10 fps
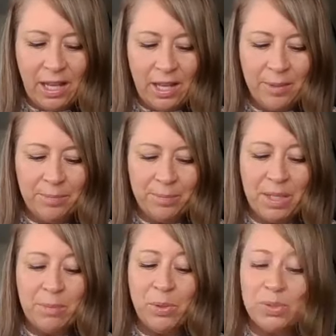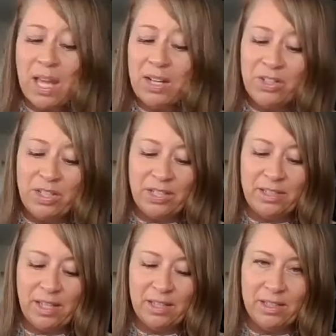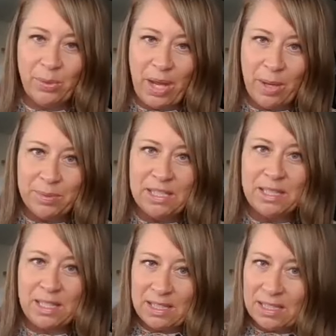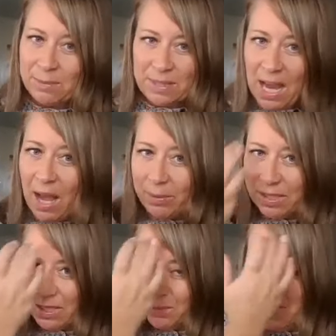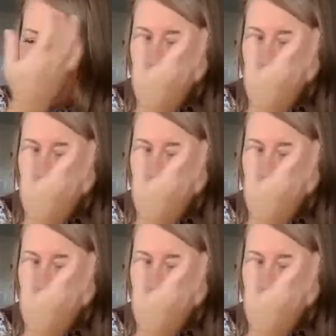But it boosts energy in cells, so it helps the skin's metabolism.